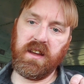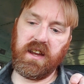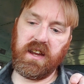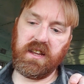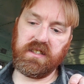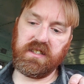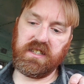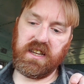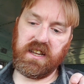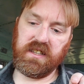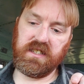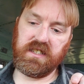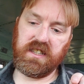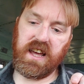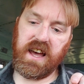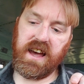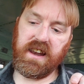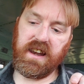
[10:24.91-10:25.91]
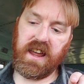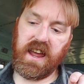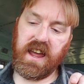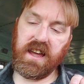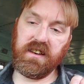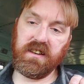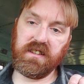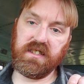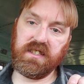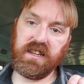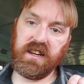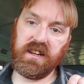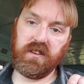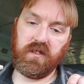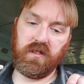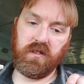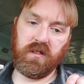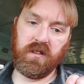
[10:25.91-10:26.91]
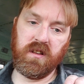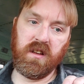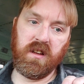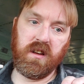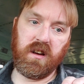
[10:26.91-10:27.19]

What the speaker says: It sends that and a signal